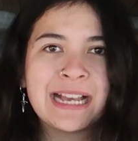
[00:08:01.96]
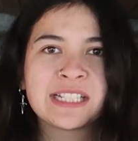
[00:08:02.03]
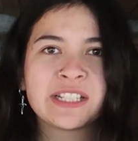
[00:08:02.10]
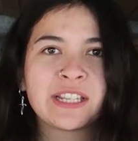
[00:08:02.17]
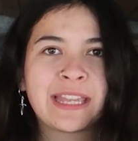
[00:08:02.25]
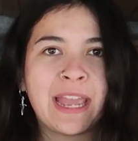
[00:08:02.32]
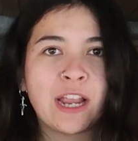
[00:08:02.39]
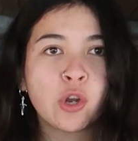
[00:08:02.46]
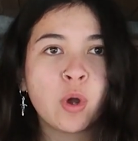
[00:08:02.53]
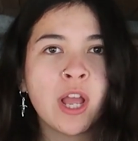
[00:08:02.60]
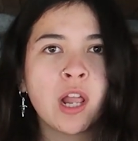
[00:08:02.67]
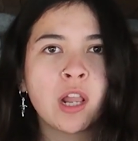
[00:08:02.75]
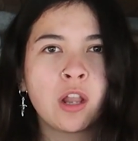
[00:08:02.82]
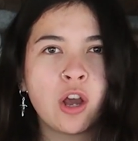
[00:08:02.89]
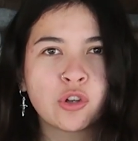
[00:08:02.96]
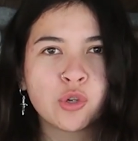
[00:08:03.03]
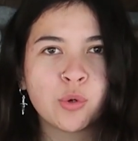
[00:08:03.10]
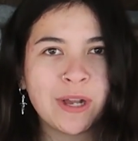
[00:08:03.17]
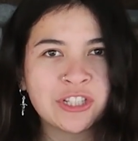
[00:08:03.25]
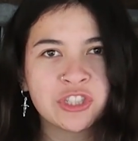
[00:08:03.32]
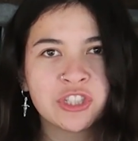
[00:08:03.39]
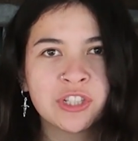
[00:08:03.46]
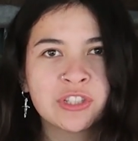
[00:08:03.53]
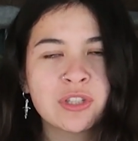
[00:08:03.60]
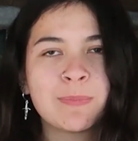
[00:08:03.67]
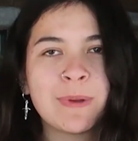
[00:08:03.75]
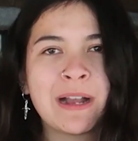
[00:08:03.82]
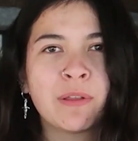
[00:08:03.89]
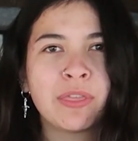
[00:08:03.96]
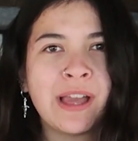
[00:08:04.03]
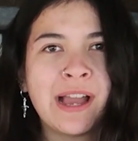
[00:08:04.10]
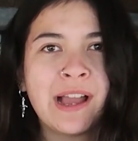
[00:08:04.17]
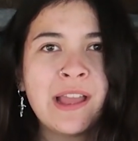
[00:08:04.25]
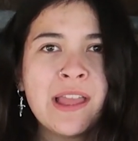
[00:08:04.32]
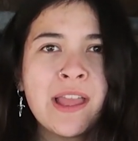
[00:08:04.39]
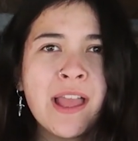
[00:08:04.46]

as I get quite a lot of questions about that.